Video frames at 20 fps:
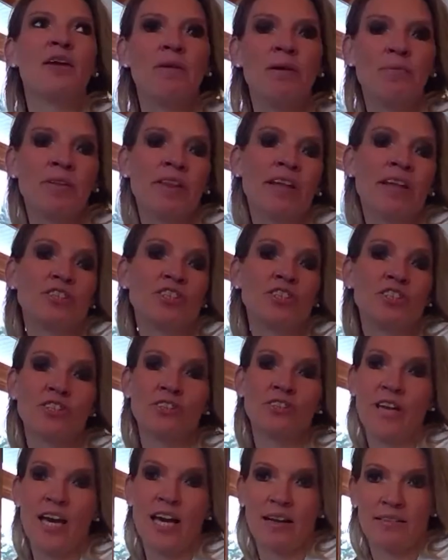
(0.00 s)
people that'll just do
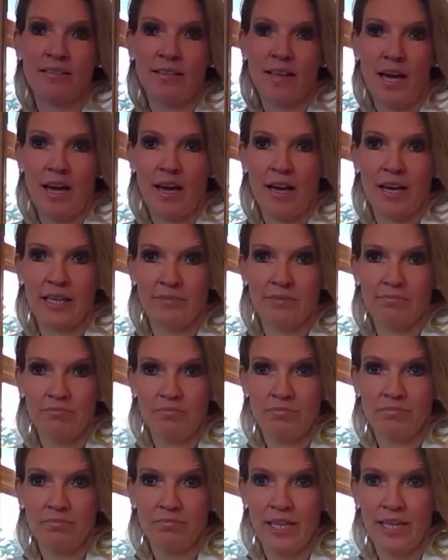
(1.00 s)
that online,
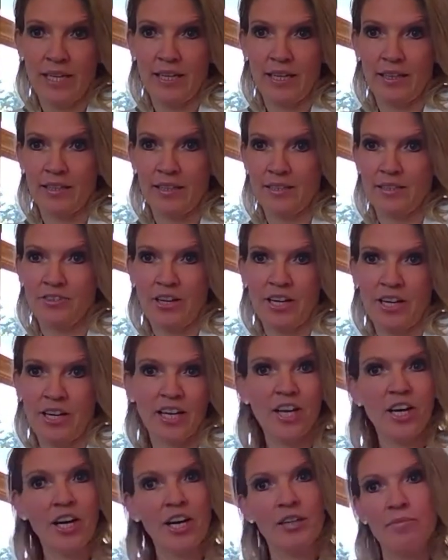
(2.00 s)
like Credit
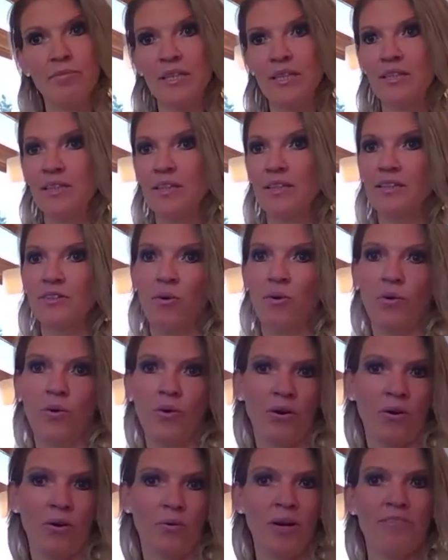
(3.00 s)
Karma
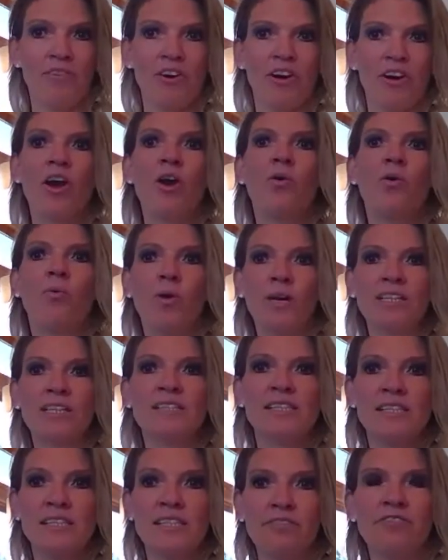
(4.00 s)
or whatever. What is
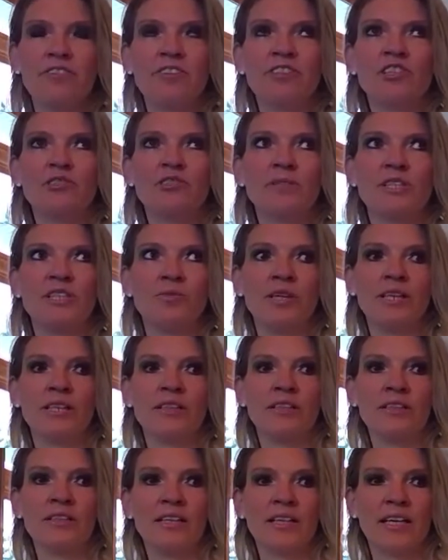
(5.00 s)
the difference between
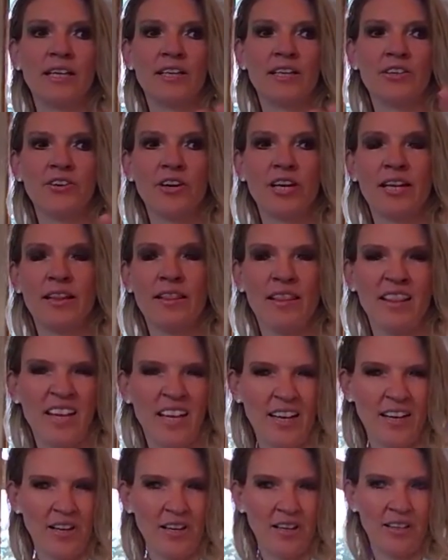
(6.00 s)
looking at your credit
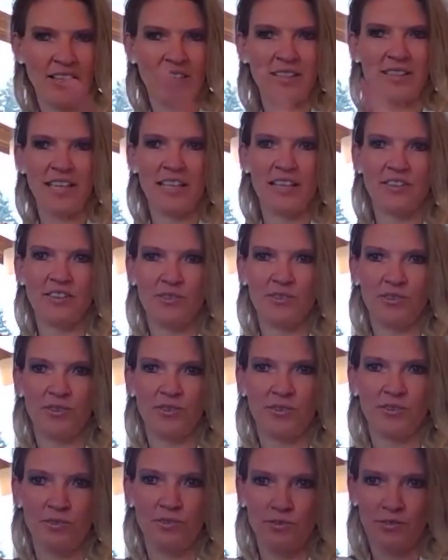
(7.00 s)
there and
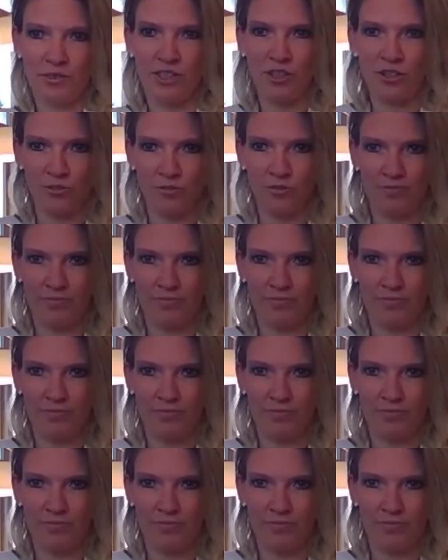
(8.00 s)
through you?